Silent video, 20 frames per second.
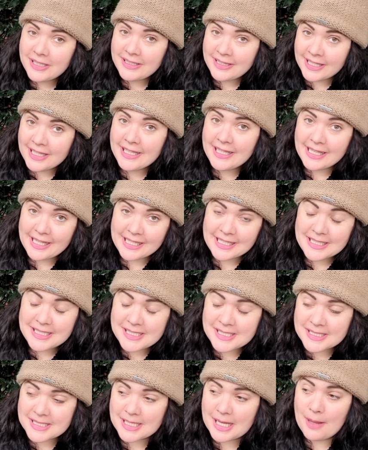thing
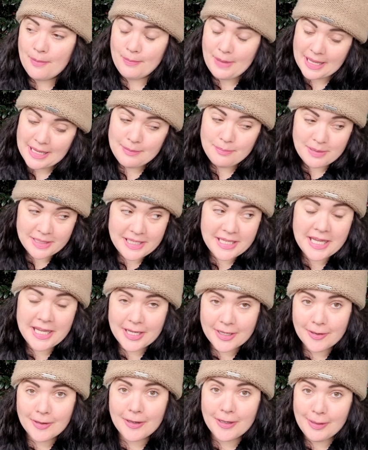is, and maybe
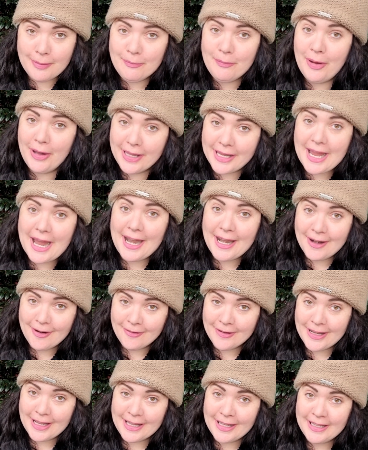here in my
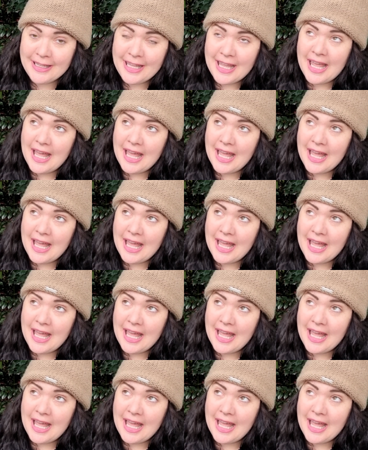area